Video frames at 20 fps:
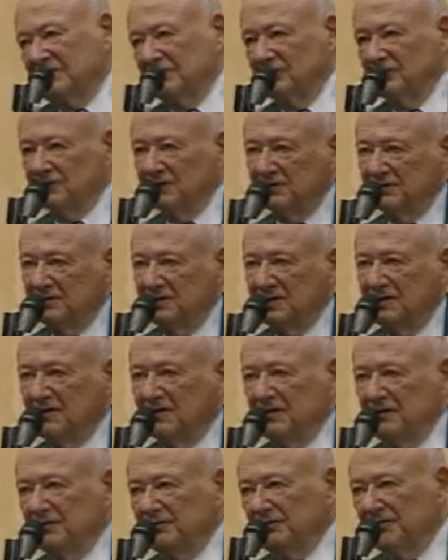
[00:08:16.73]
that will
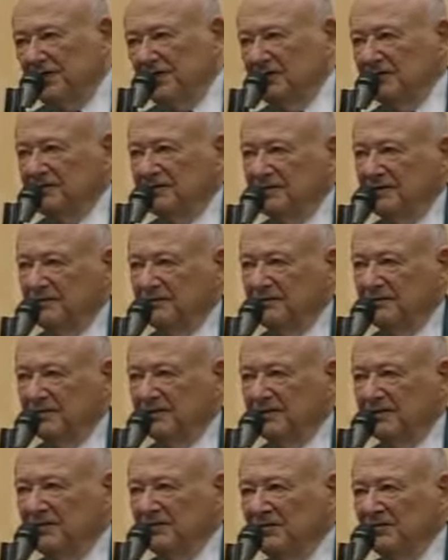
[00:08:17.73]
make
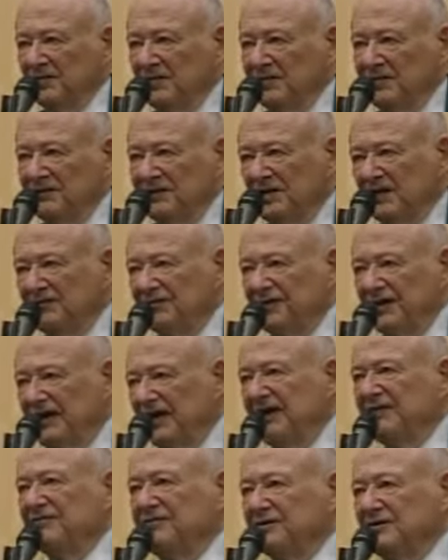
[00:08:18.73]
them
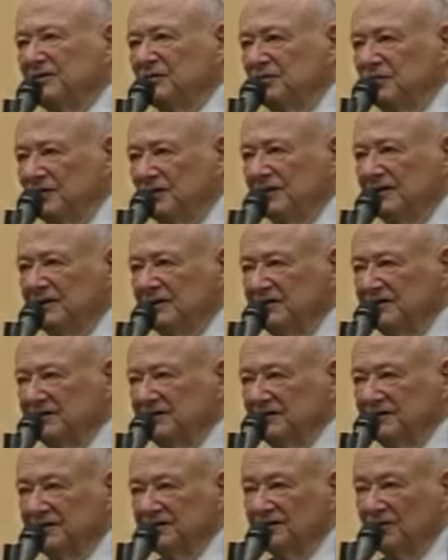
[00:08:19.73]
never ever willing
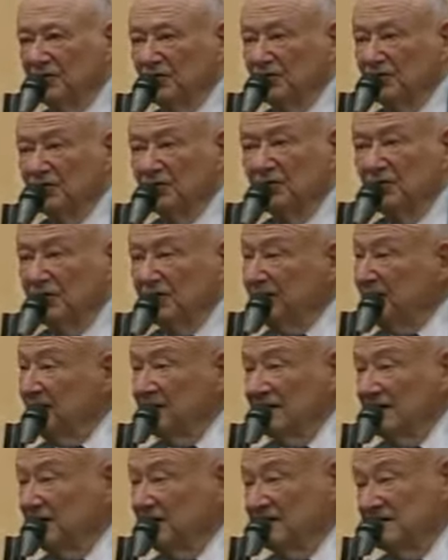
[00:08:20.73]
to go to war.
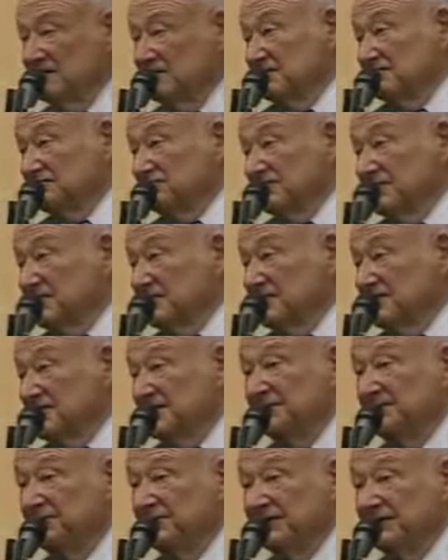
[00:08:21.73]
Now that's
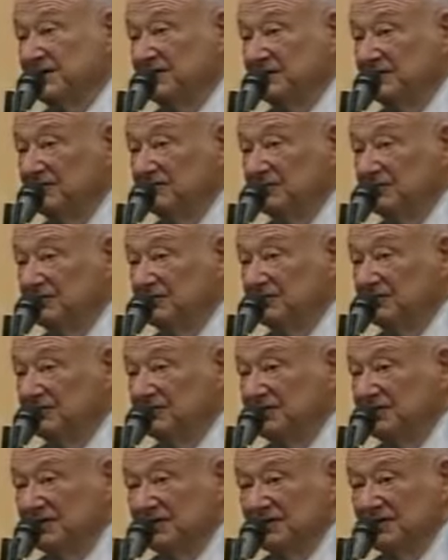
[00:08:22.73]
simply
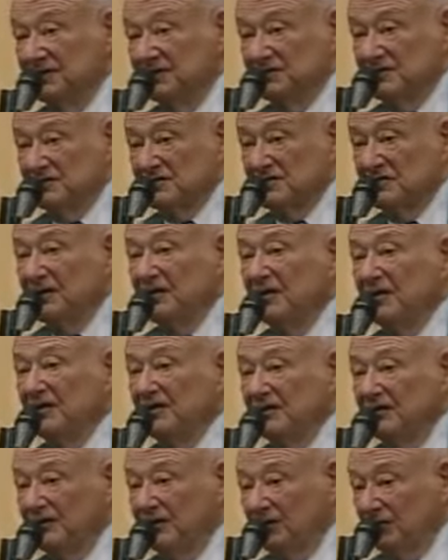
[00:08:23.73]
ridiculous.
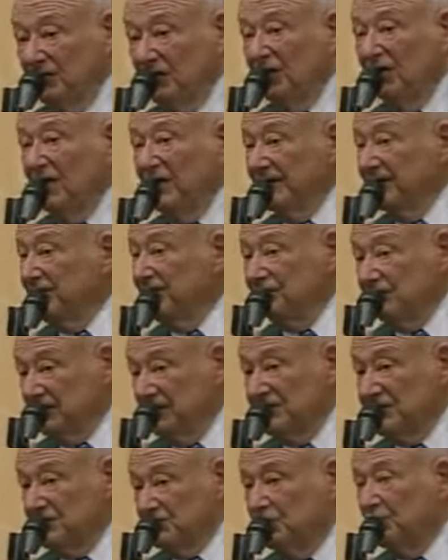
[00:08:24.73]
There are
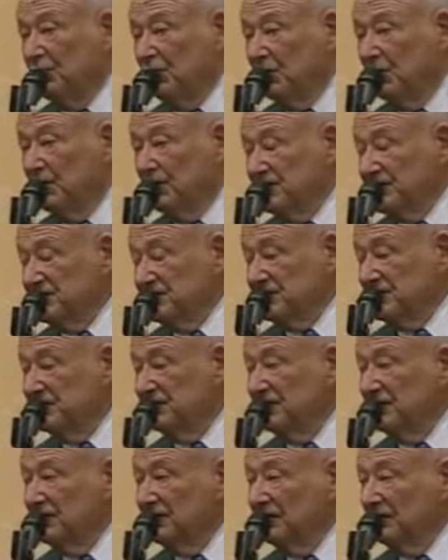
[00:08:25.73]
just wars,
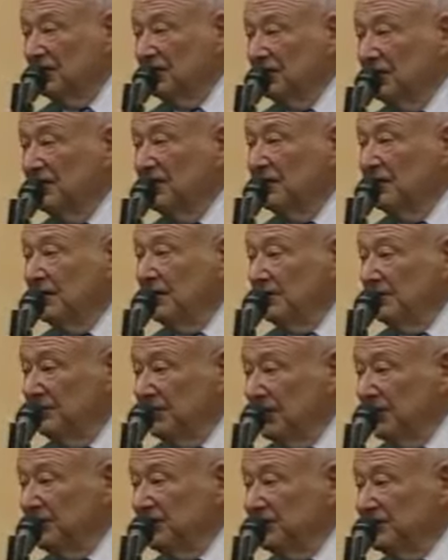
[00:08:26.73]
and there are
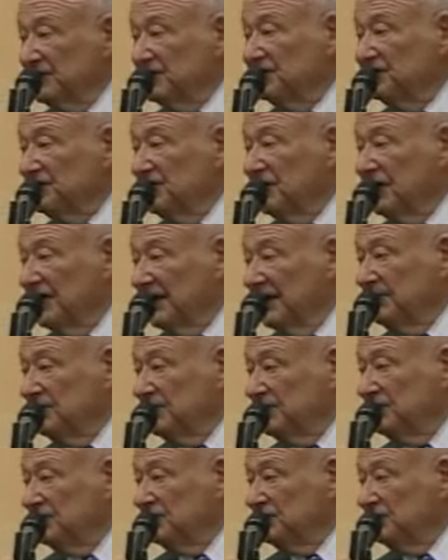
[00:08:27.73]
moments in
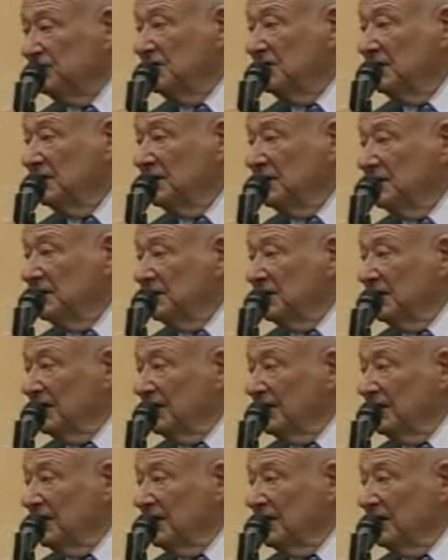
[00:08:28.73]
time when you
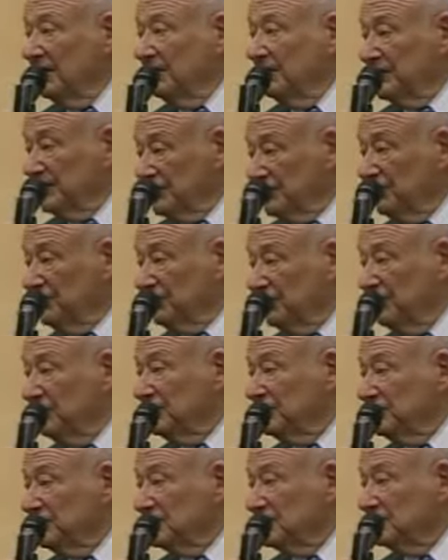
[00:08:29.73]
must
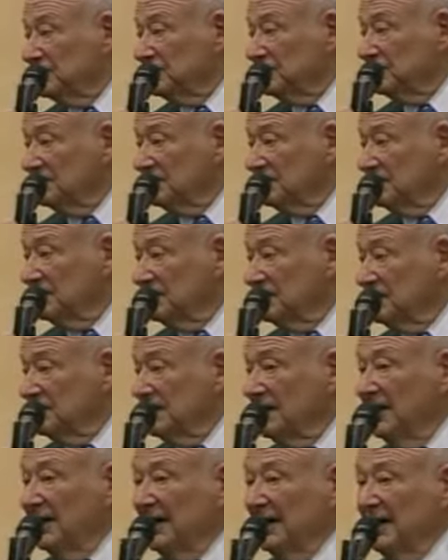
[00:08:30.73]
choose.
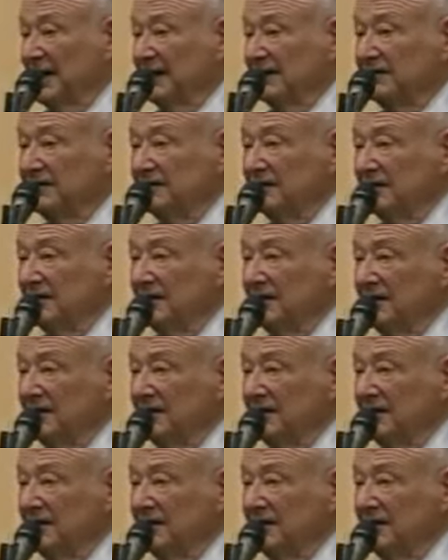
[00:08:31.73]
And